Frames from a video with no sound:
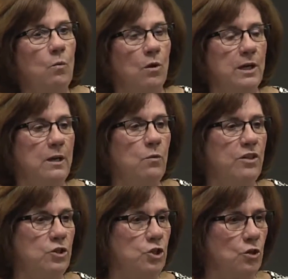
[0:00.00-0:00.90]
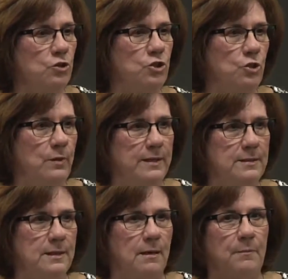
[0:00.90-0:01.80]
working with the church
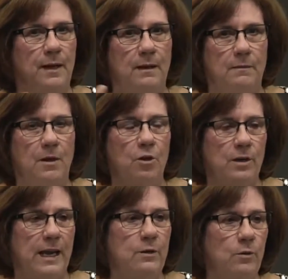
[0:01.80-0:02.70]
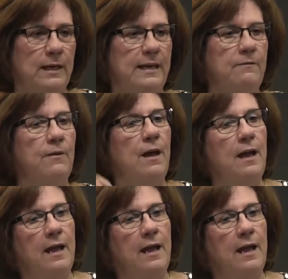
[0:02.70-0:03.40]
doing some hurricane relief,